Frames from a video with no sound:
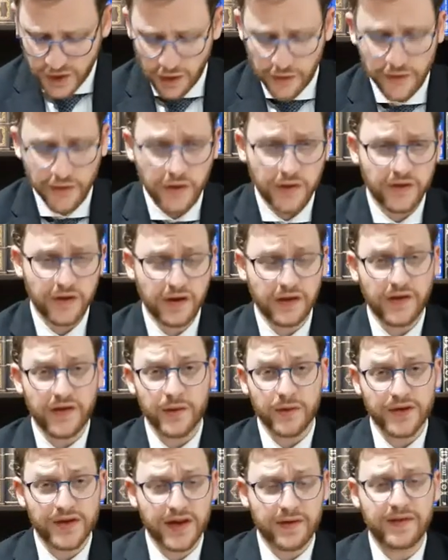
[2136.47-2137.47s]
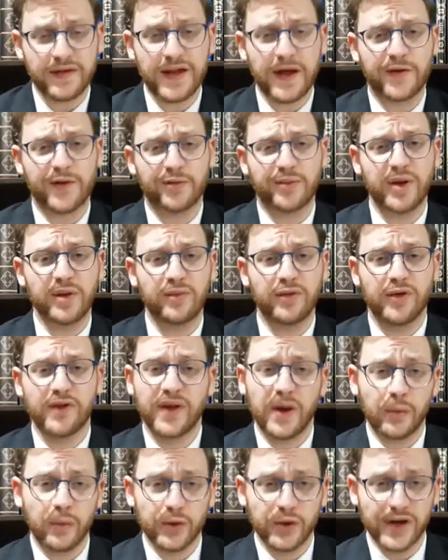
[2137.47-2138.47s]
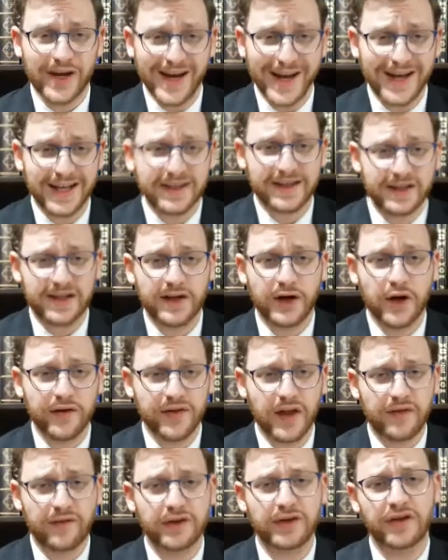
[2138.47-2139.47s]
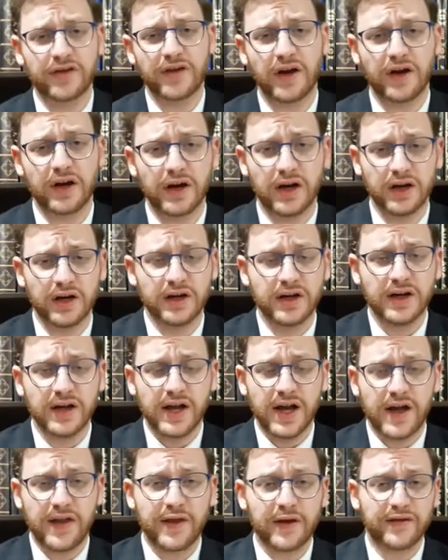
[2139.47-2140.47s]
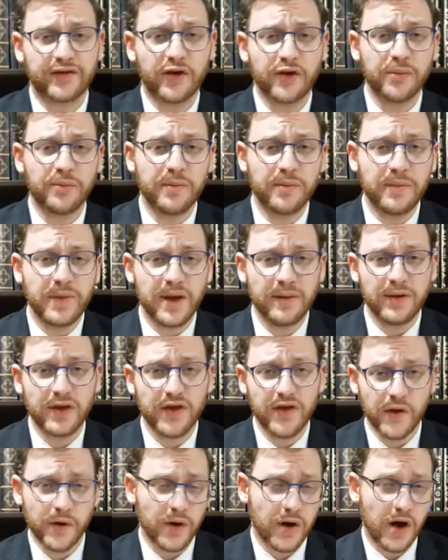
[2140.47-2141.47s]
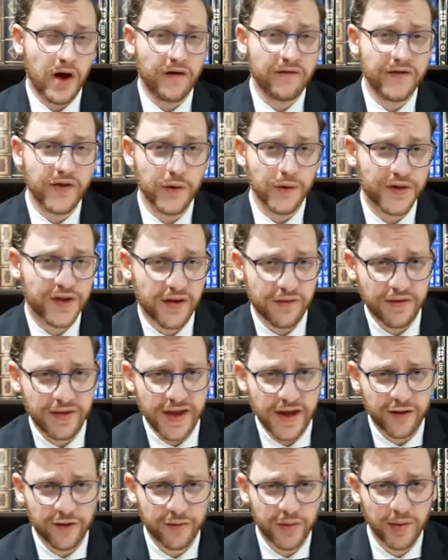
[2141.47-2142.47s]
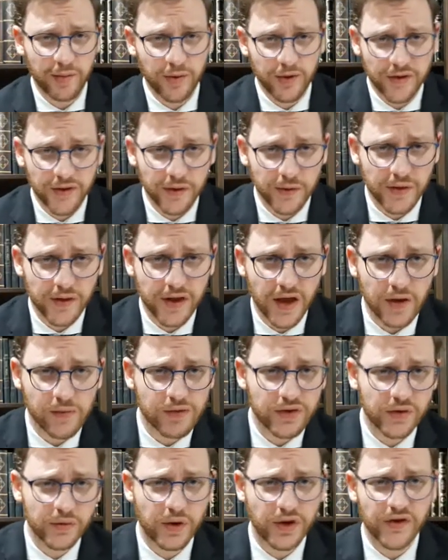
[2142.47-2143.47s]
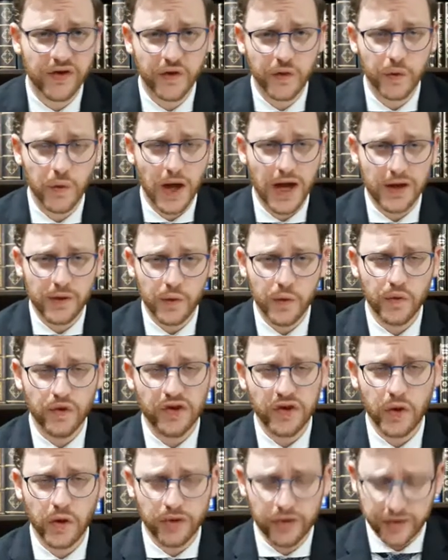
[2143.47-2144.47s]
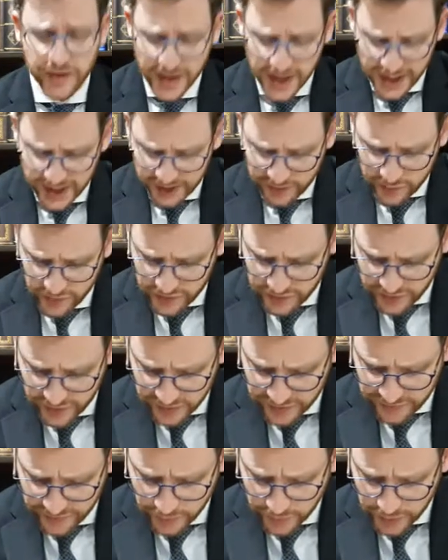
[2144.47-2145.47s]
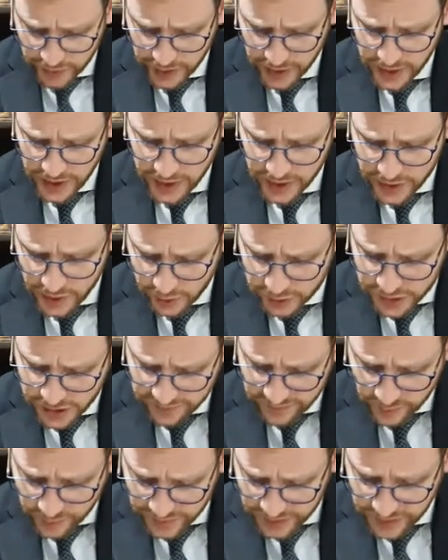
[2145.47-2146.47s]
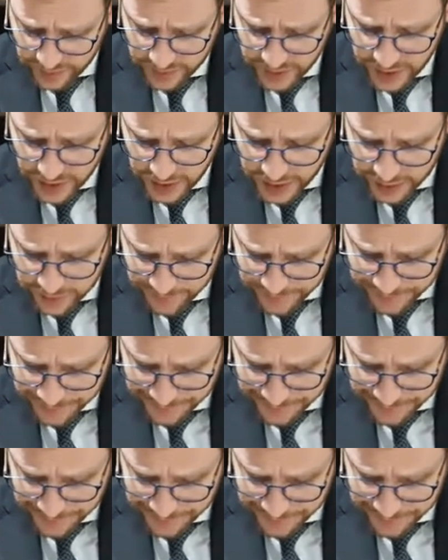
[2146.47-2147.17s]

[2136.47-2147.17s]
So you see that there were 7,000 people that were not of the avodah zarah, and therefore maybe of those 7,000 people, they were the ones who slaughtered the animals, and therefore Yehoshaphat was allowed to eat it.